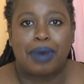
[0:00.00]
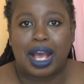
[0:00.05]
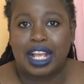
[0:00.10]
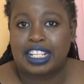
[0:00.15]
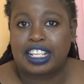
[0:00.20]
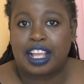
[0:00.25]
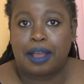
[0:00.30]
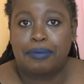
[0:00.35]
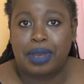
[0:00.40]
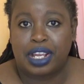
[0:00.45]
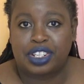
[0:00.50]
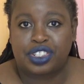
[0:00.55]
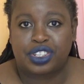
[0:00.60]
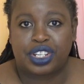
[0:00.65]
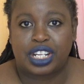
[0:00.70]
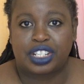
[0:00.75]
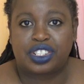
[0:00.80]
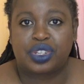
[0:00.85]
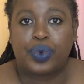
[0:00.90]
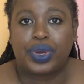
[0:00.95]
MacLeod
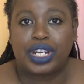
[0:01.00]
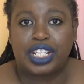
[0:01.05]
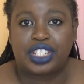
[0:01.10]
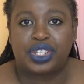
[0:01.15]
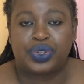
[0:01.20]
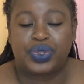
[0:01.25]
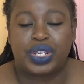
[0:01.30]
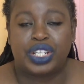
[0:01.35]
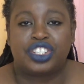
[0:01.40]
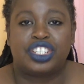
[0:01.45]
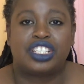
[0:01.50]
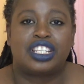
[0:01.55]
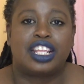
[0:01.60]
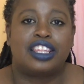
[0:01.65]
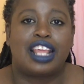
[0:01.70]
measured at 22 inches,